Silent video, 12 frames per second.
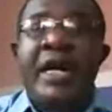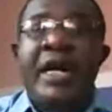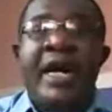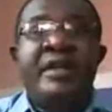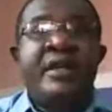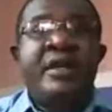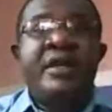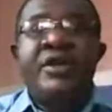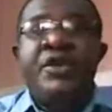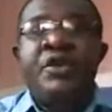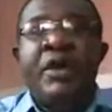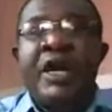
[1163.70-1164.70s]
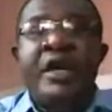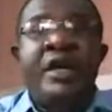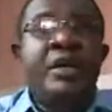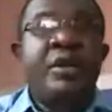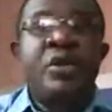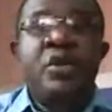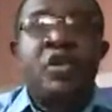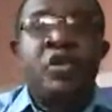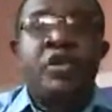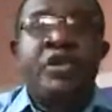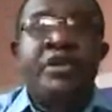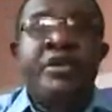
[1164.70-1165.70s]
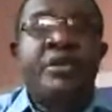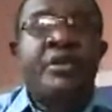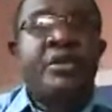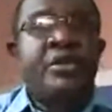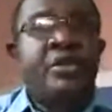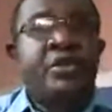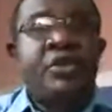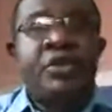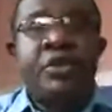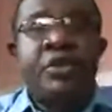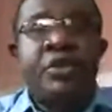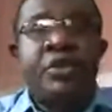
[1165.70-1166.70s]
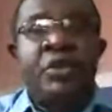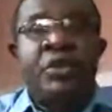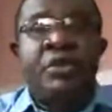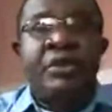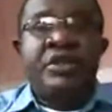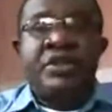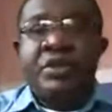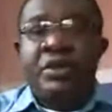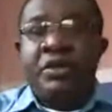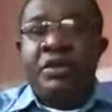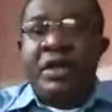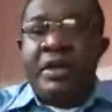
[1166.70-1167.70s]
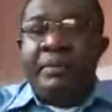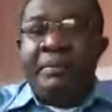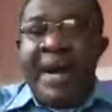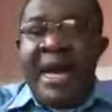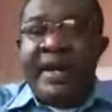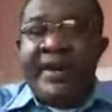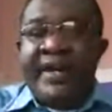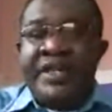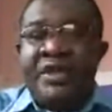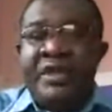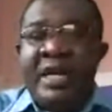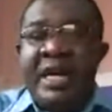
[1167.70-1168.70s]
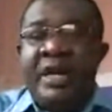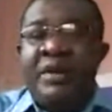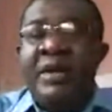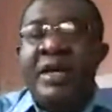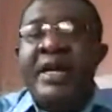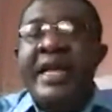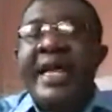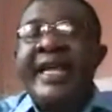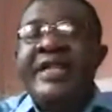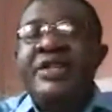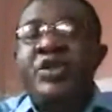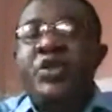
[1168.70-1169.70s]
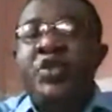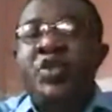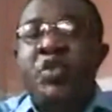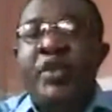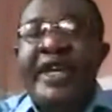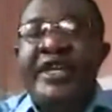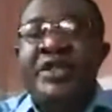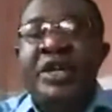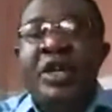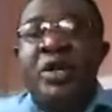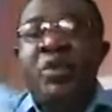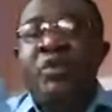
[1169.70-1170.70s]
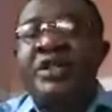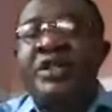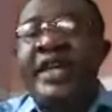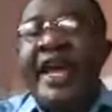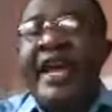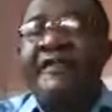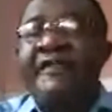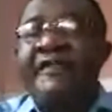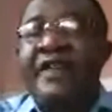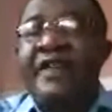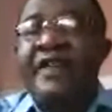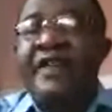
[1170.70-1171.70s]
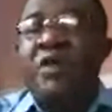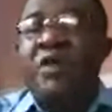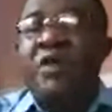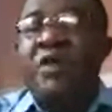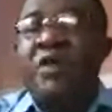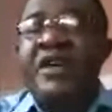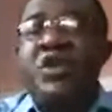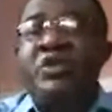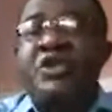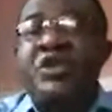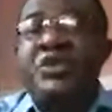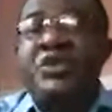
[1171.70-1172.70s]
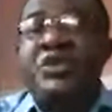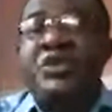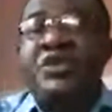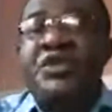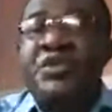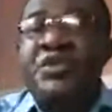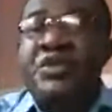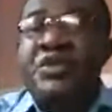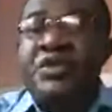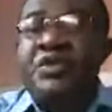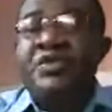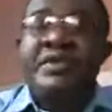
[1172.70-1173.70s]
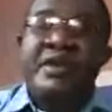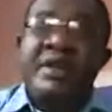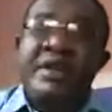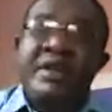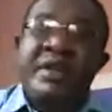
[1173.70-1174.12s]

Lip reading: And you are good to go. So migration now is two ways. Whichever one you choose to do,